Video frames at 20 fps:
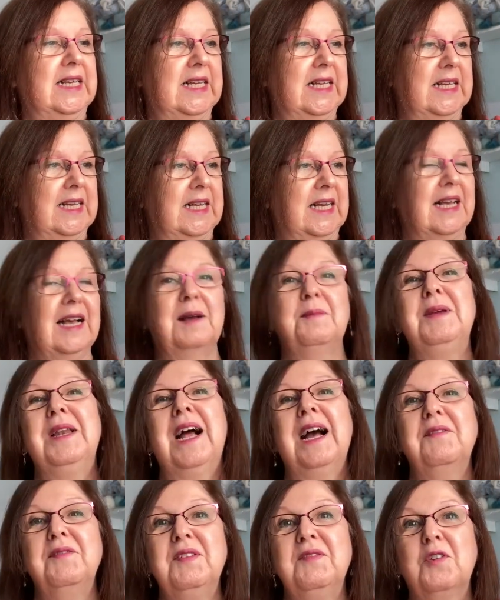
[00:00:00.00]
I mean, I
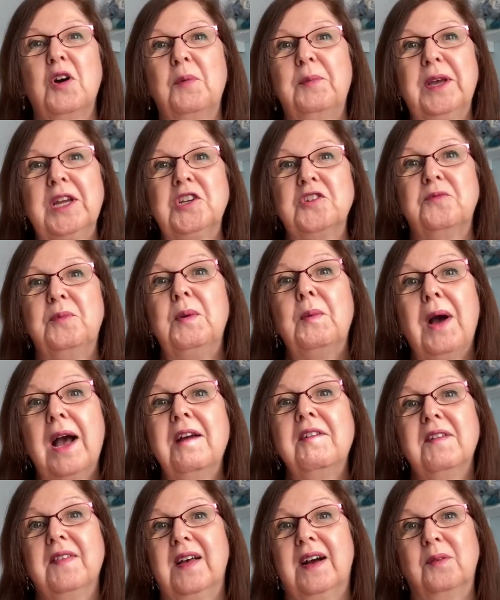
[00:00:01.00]
haven't even got a picture of me
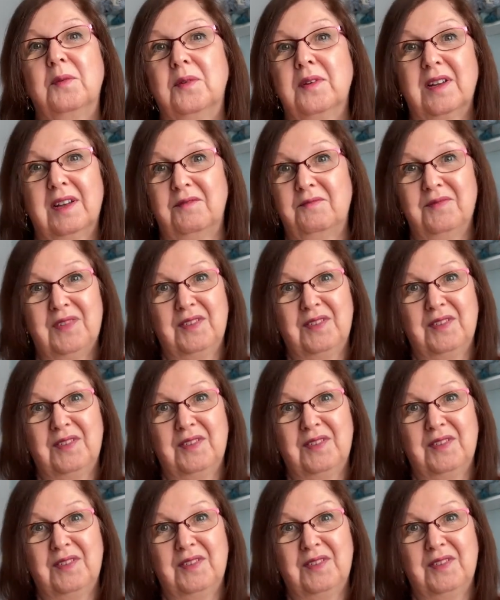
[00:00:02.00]
wearing that one.